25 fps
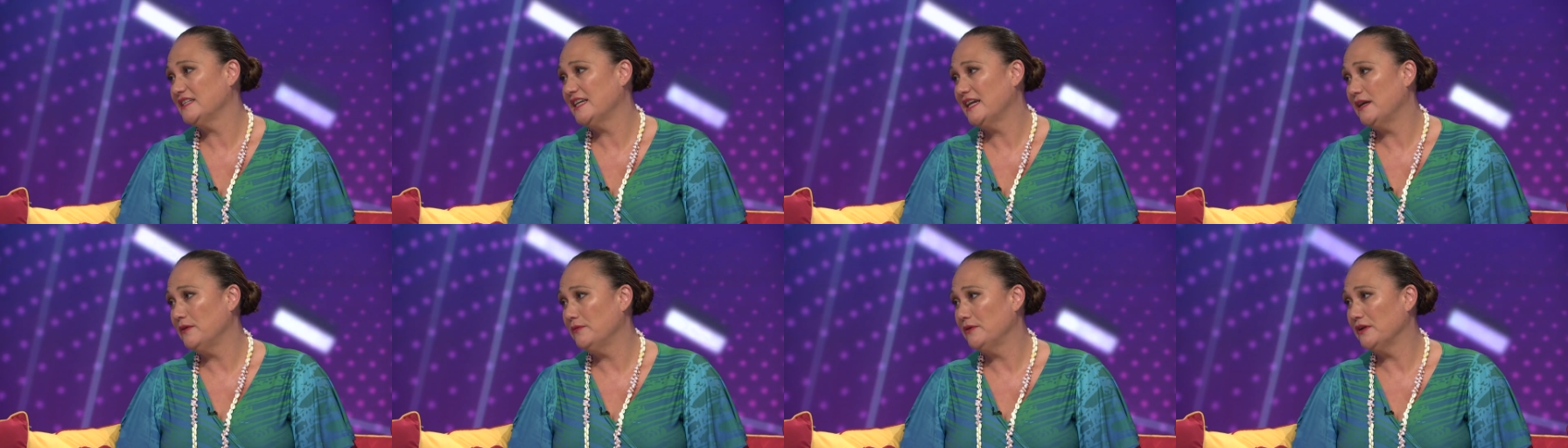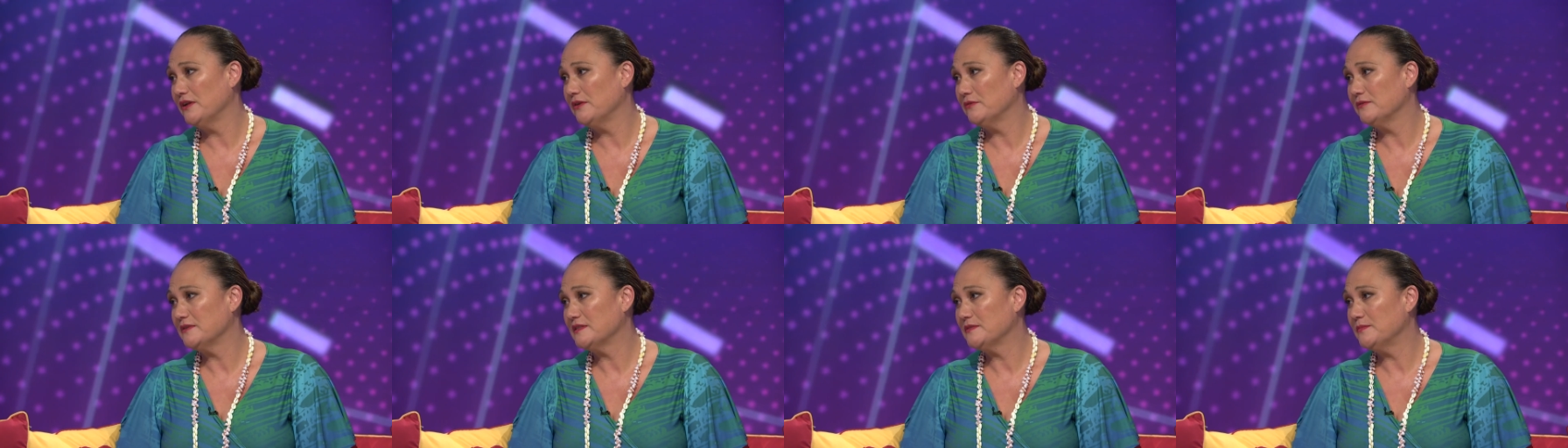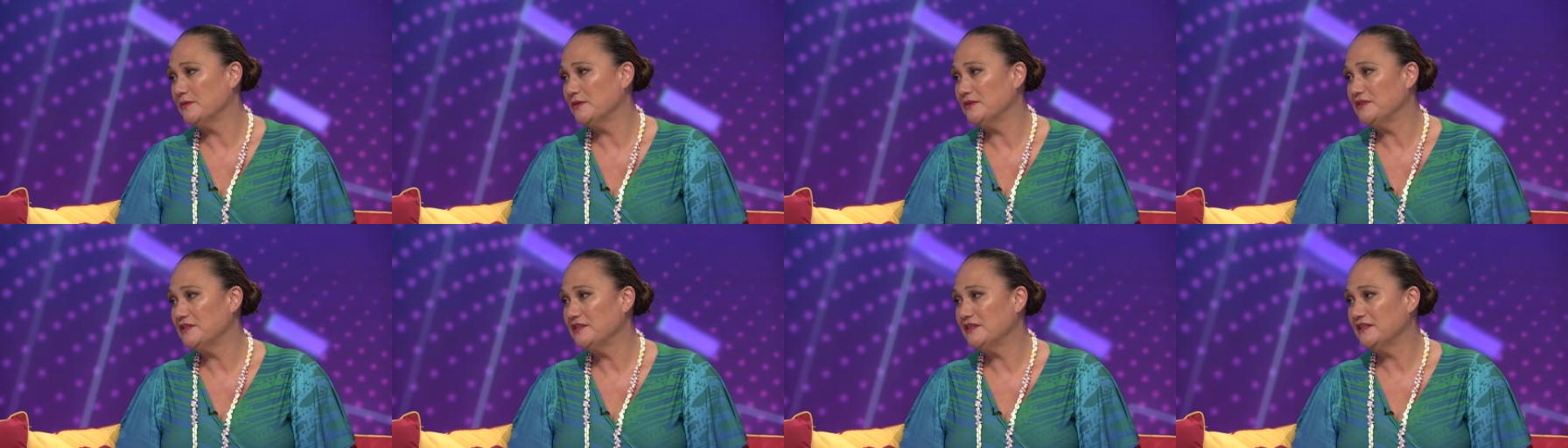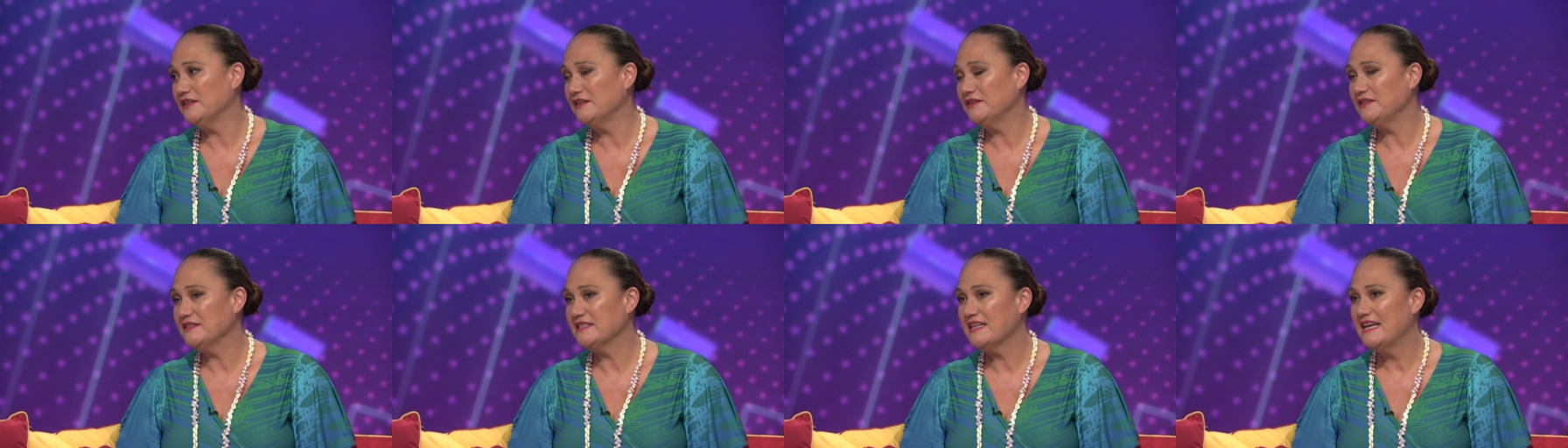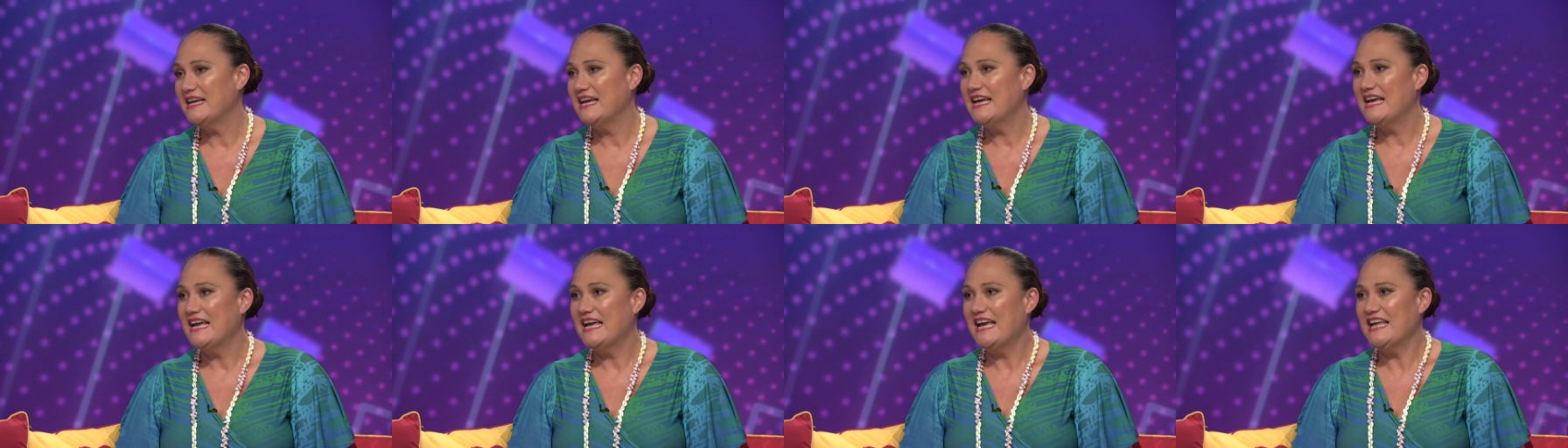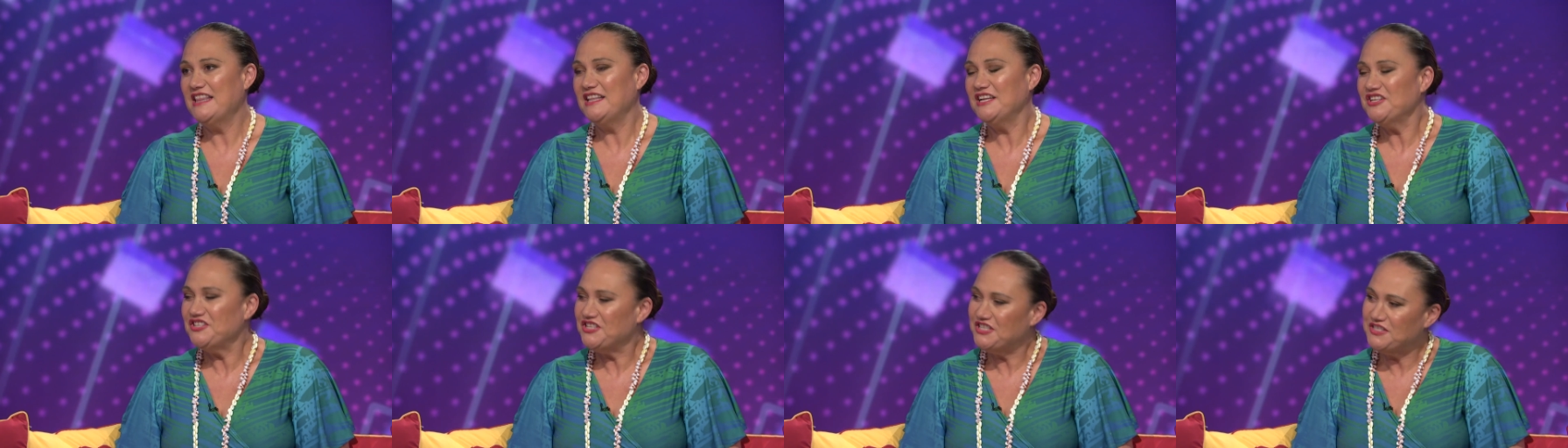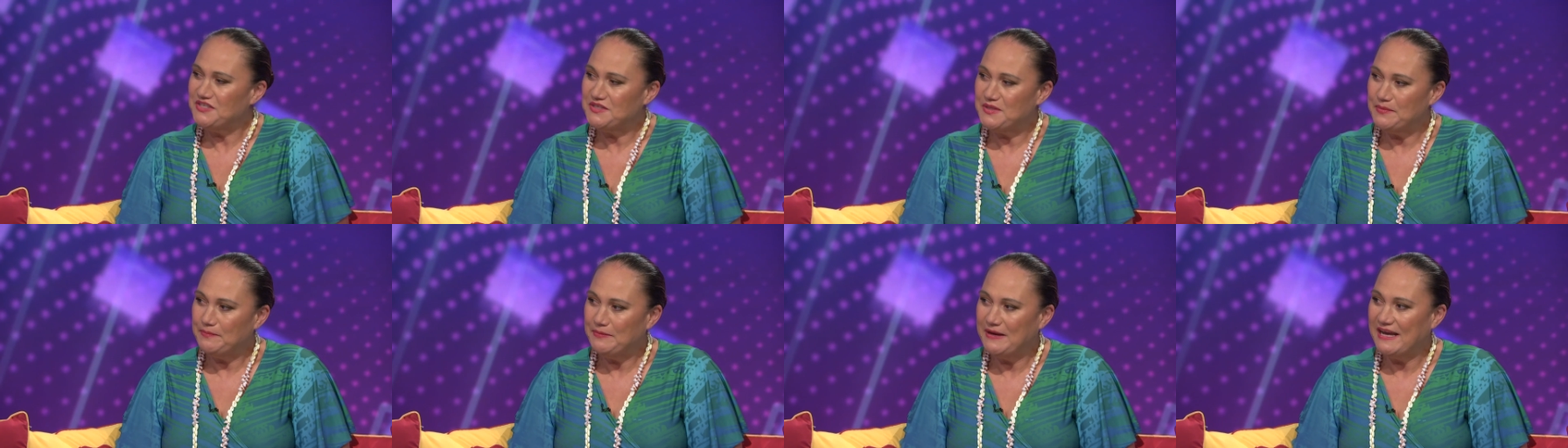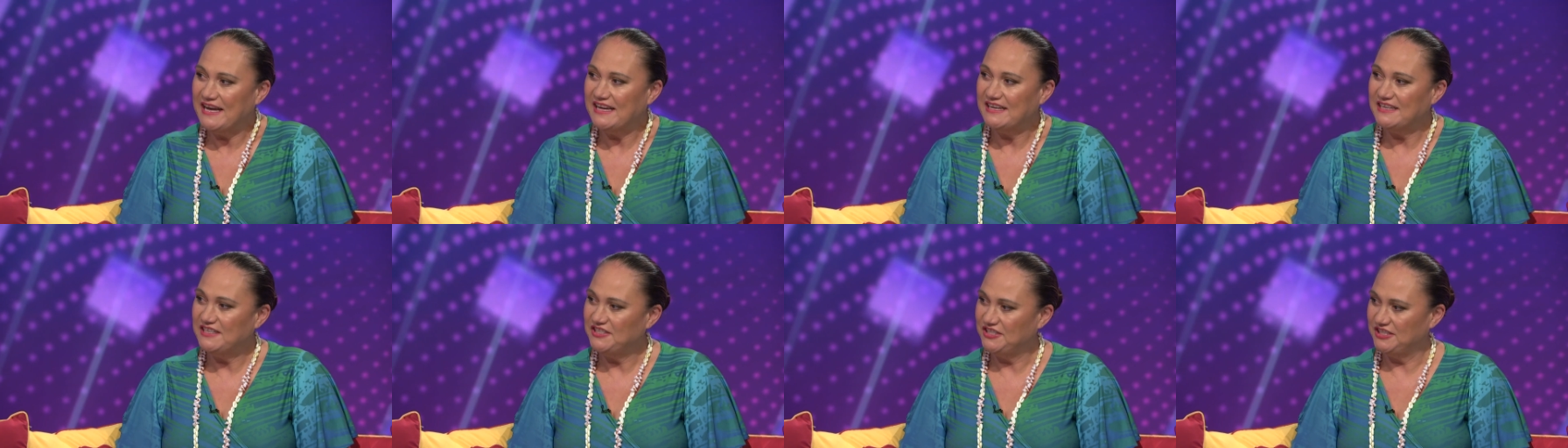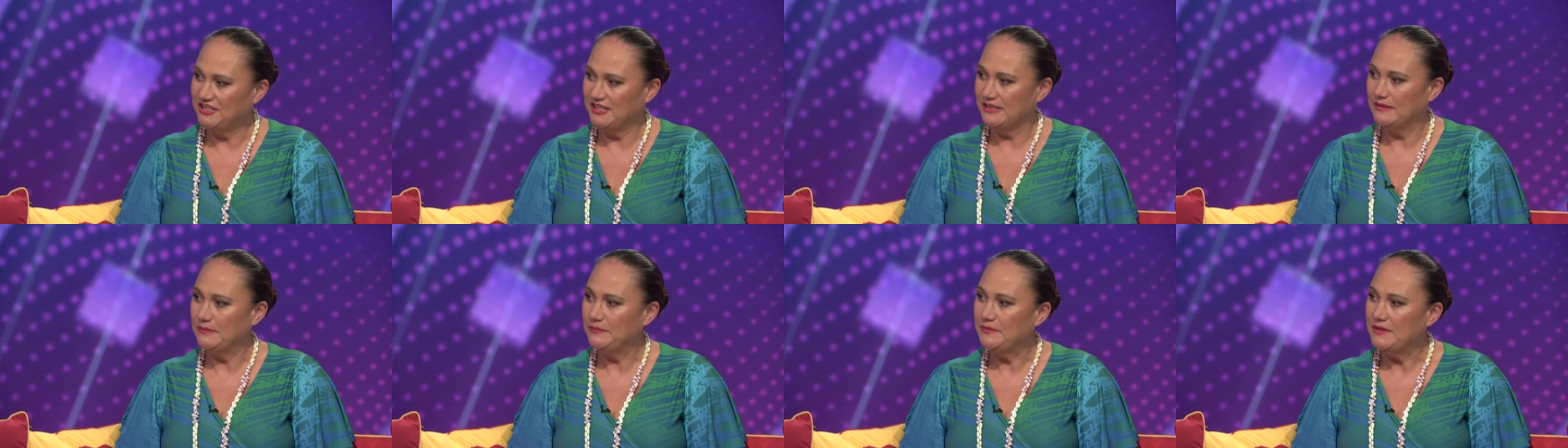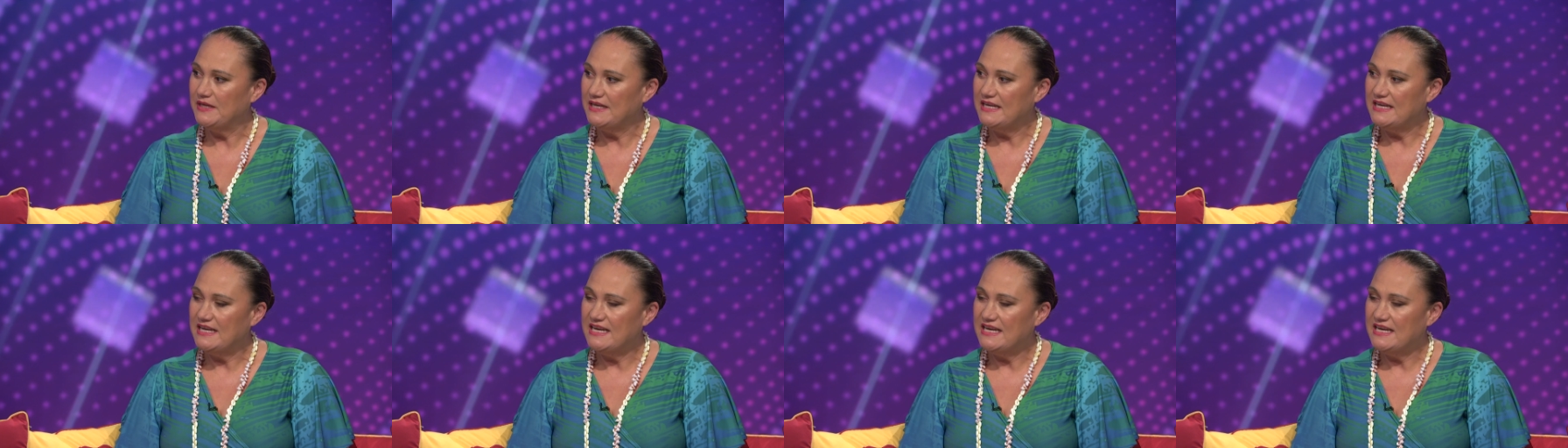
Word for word: to how we're going to respond to those. And then just the partnership.